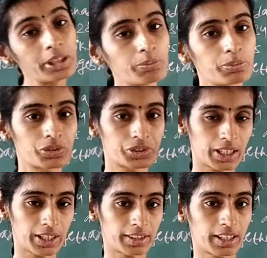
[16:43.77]
many books
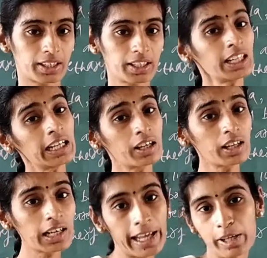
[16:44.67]
are there
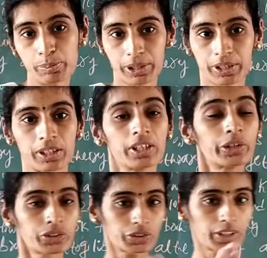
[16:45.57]
in library.
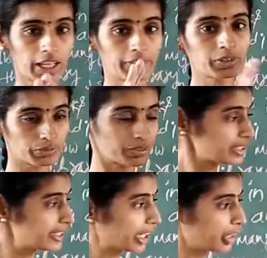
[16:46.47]
So they have
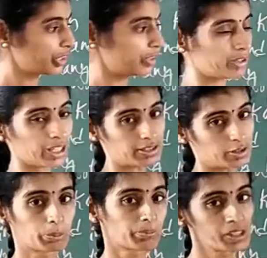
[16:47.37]
given section
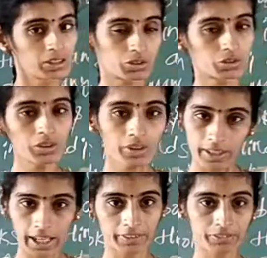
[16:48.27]
wise. So
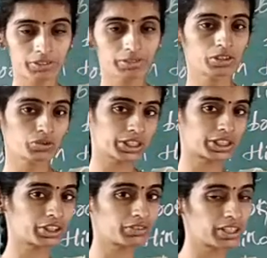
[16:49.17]
they have given you
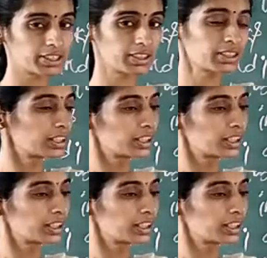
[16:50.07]
section wise,